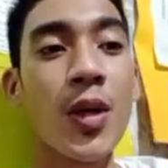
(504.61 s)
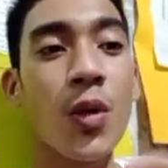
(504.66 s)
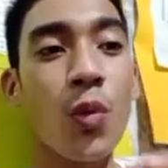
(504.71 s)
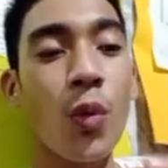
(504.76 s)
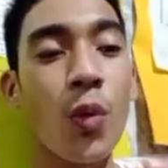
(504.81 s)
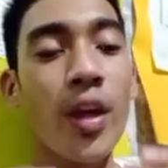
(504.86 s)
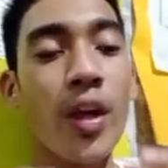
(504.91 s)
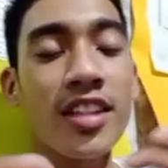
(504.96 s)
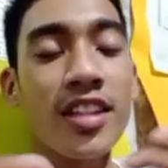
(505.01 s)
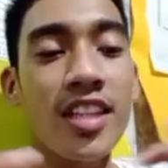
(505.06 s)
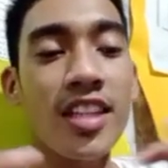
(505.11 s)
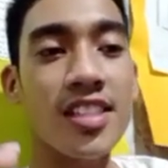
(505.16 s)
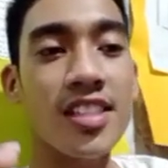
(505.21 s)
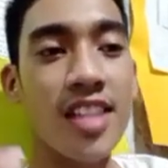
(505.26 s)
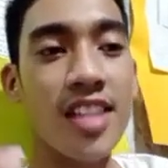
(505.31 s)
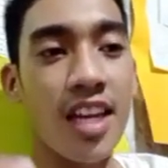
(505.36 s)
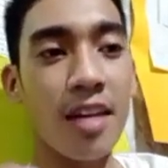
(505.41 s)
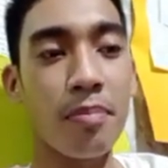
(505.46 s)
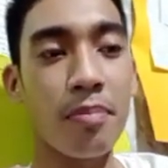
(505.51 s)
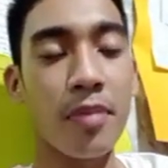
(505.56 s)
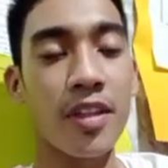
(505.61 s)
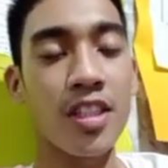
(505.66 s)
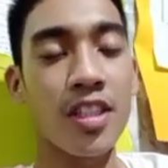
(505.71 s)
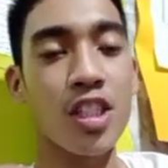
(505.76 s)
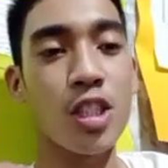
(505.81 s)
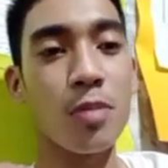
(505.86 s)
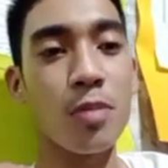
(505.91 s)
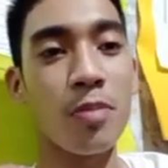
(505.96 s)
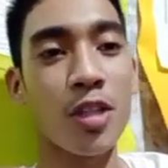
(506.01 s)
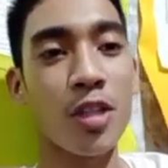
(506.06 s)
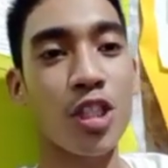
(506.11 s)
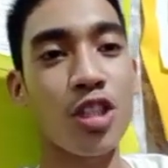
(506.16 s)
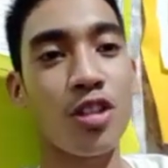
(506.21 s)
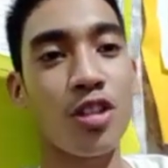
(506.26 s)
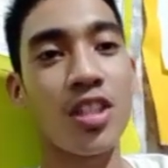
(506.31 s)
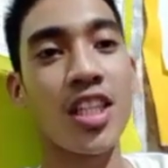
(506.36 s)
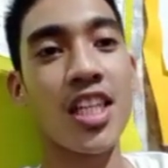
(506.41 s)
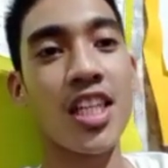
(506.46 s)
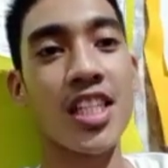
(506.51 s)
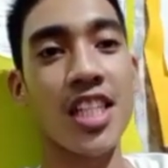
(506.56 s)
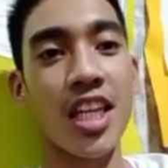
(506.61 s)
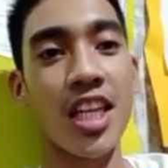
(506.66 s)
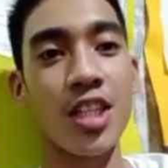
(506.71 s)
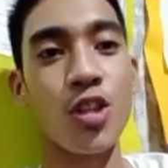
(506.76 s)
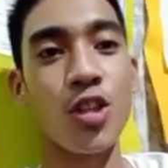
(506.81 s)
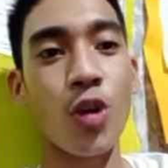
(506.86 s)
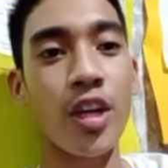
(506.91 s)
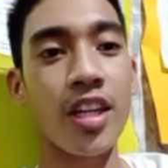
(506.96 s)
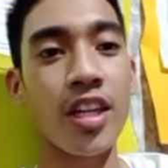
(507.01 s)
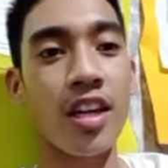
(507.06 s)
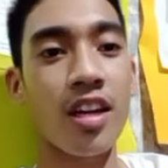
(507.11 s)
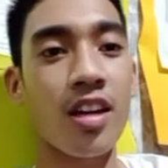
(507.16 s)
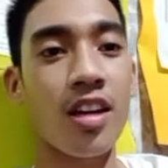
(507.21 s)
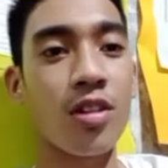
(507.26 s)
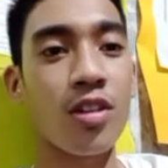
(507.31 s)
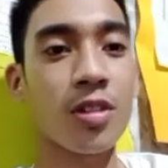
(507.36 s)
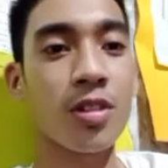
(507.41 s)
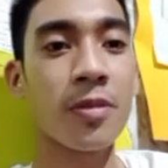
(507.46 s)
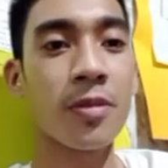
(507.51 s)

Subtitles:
Cuentas and Participación is a joint account.